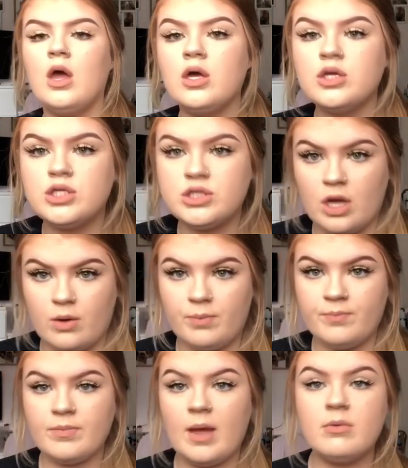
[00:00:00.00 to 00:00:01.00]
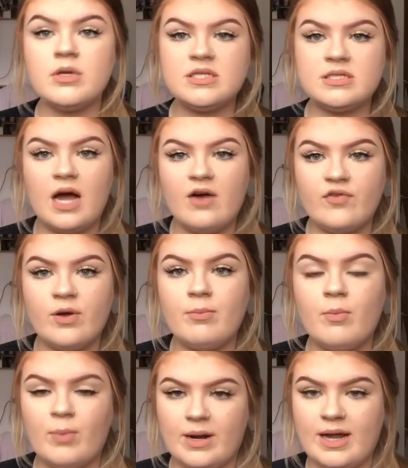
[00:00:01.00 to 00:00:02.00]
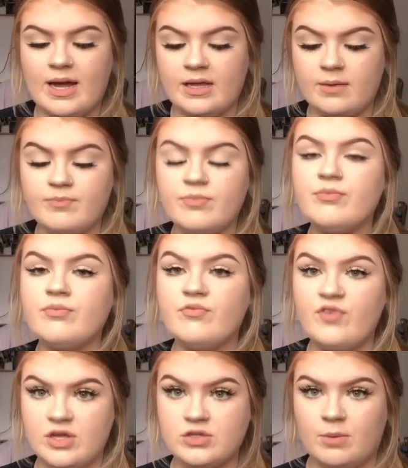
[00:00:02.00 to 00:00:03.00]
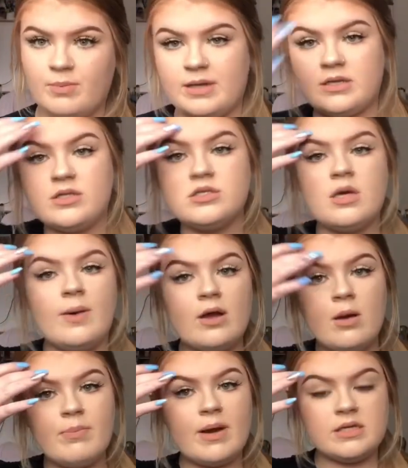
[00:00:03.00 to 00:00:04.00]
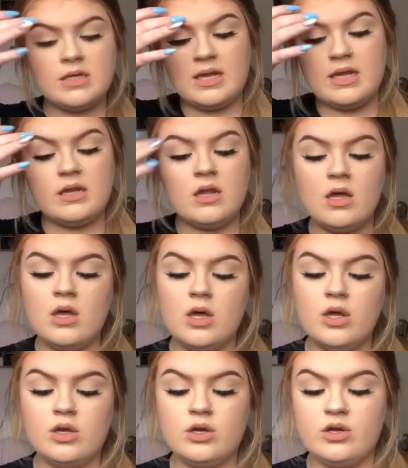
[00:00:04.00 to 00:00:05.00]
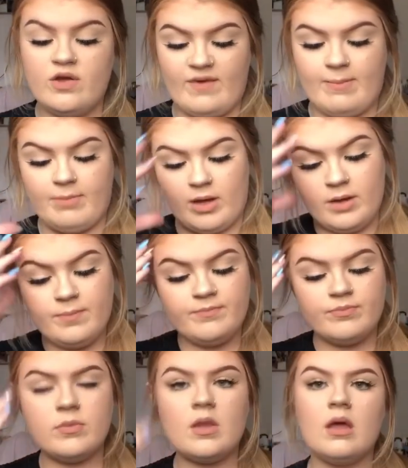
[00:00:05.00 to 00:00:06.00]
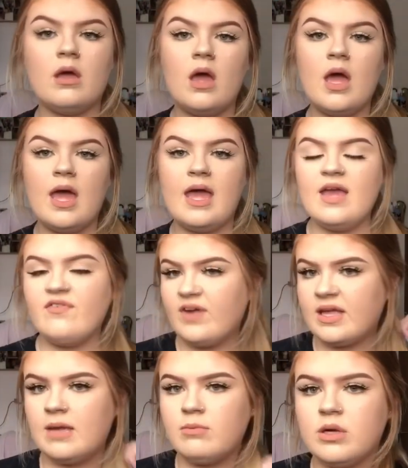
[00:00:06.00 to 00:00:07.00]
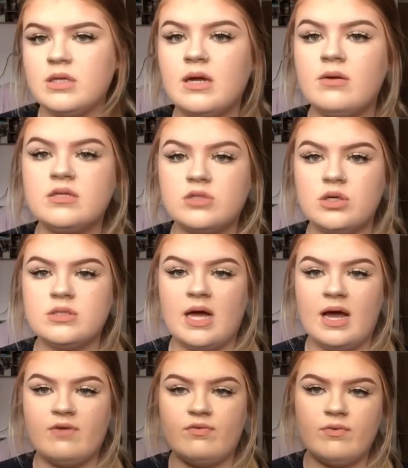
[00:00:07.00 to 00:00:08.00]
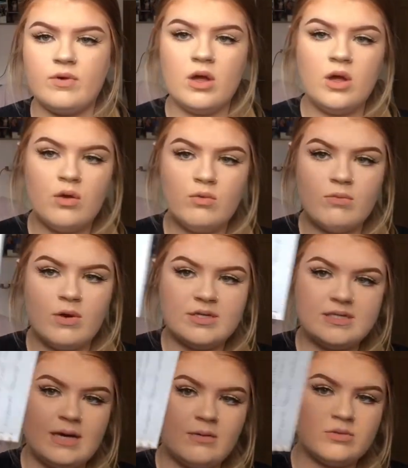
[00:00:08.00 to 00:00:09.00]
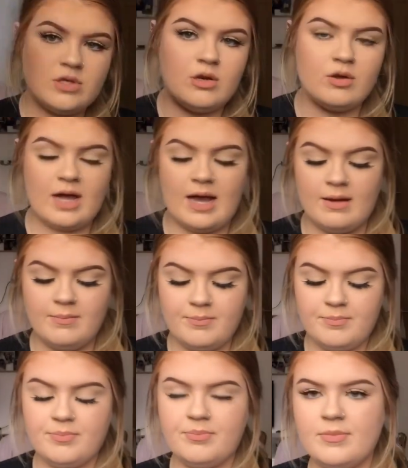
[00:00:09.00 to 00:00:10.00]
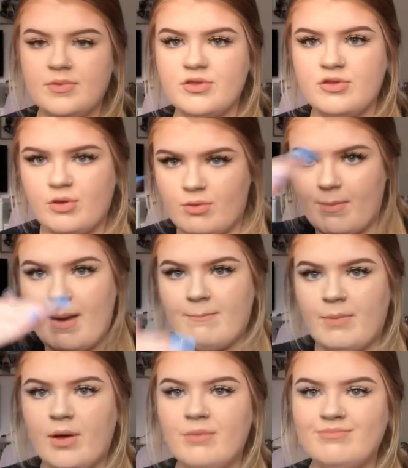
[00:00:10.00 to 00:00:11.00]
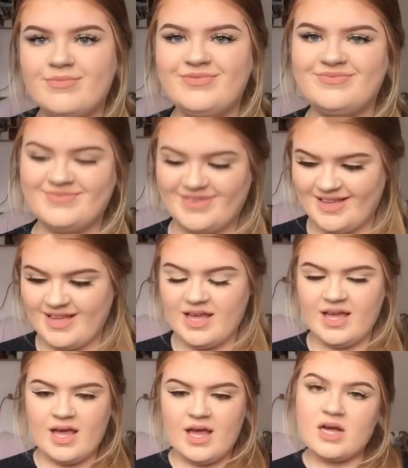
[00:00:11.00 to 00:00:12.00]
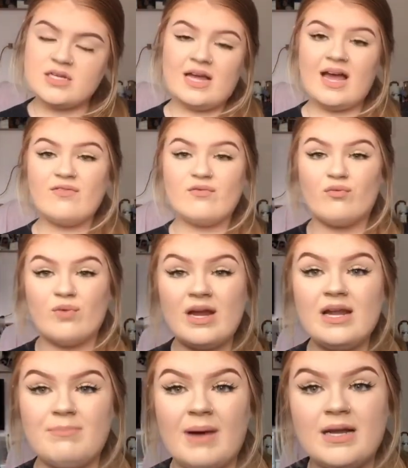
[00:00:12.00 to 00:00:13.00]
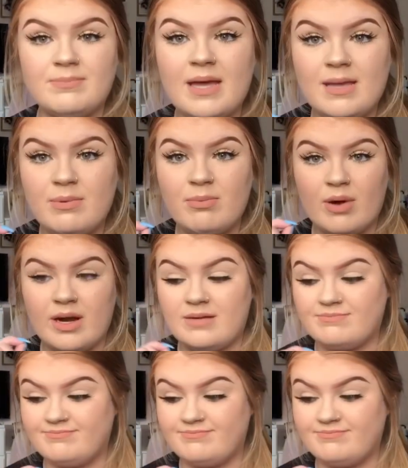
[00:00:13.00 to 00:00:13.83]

So I'm going to start from when I first got pregnant. So I got pregnant in November. If I keep looking down, it's because I have wrote it down to look at, to remember. I have really bad baby brain.